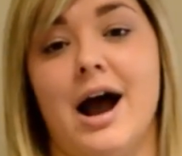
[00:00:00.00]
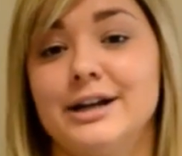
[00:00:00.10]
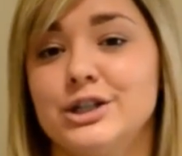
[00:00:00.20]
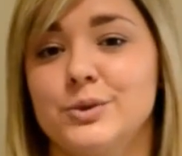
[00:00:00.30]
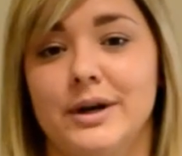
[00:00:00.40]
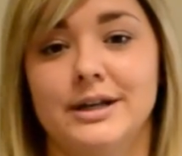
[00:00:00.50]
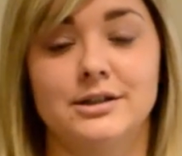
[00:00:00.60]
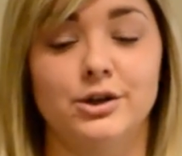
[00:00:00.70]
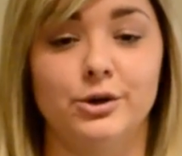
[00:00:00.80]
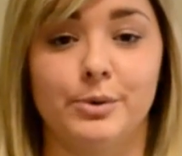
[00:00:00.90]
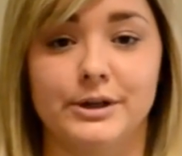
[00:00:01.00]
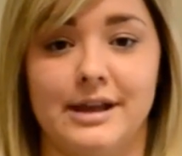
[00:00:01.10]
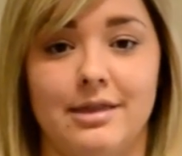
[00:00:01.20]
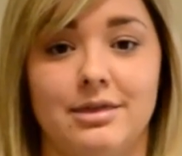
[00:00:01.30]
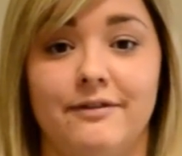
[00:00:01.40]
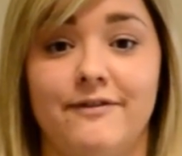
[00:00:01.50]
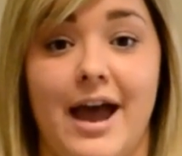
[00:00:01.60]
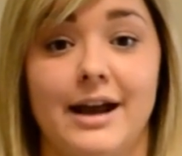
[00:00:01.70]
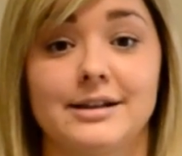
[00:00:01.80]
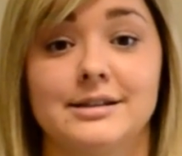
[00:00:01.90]
I just wanted to present the
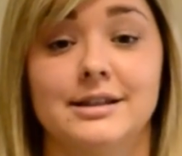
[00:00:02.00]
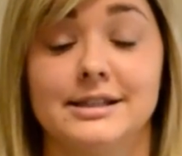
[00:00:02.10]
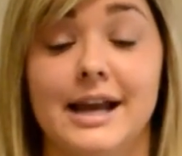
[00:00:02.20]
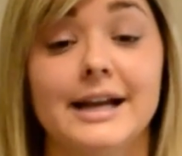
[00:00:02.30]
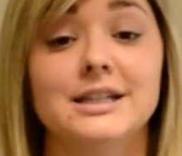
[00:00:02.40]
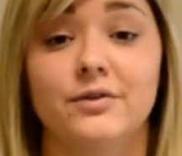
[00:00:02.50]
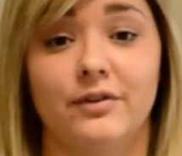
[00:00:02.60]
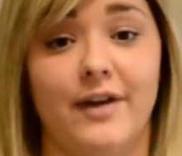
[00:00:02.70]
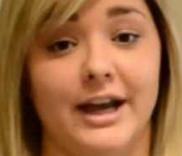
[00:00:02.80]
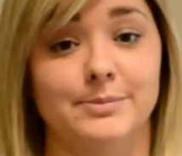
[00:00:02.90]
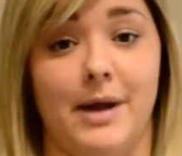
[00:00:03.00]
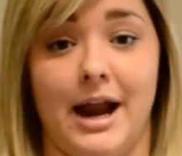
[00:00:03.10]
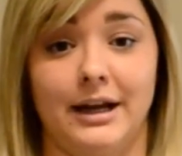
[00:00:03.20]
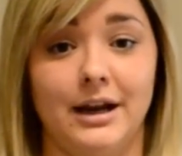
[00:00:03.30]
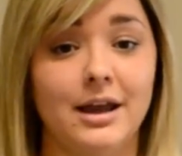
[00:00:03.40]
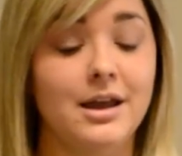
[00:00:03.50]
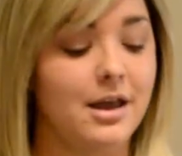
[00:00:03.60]
facts, the scientific facts behind it.